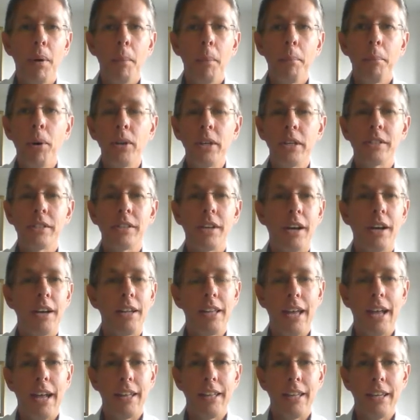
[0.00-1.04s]
put
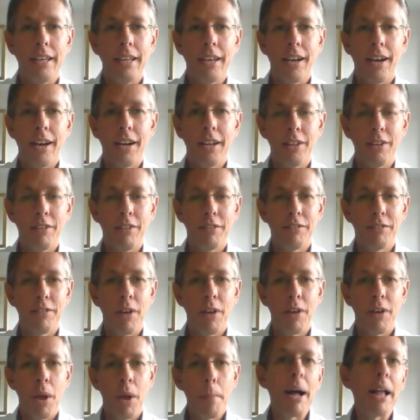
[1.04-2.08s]
aside any kind of
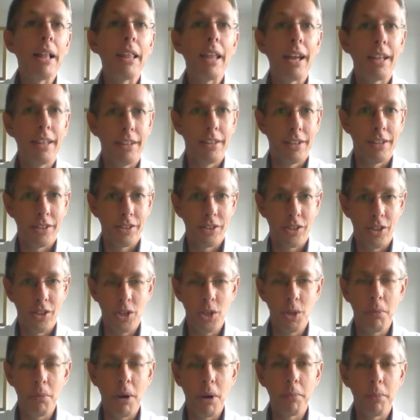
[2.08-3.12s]
politeness that
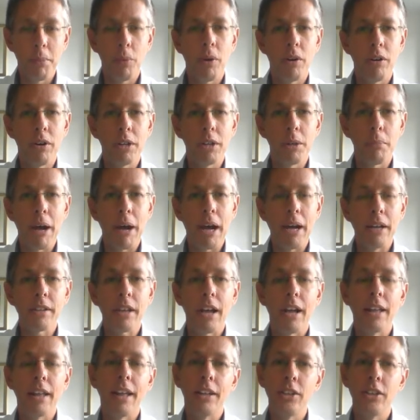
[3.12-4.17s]
you might be worried about,
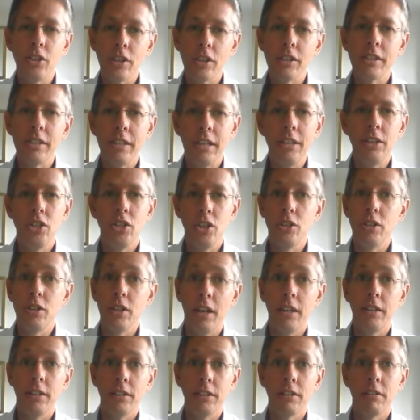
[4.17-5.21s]
and I just need you to
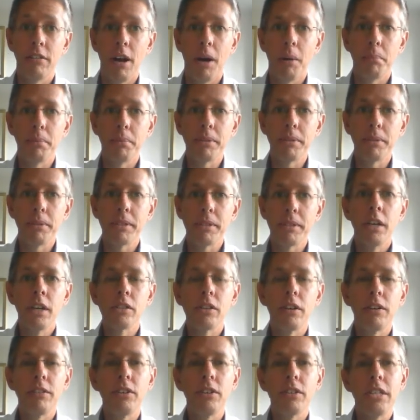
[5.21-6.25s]
interrupt. So
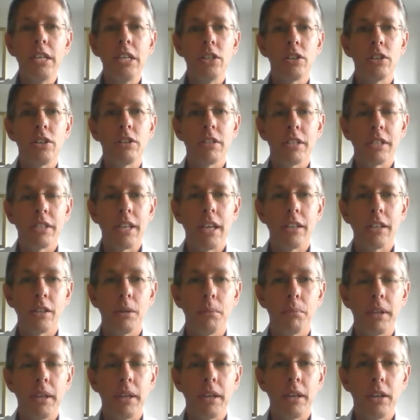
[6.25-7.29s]
if your teacher has said
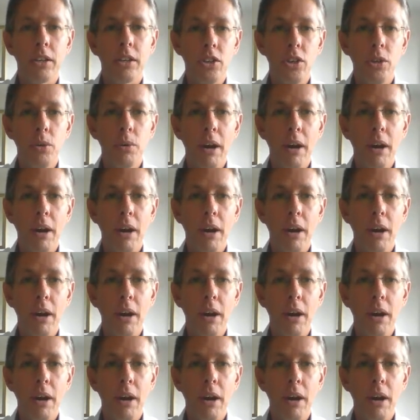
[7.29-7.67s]
something and you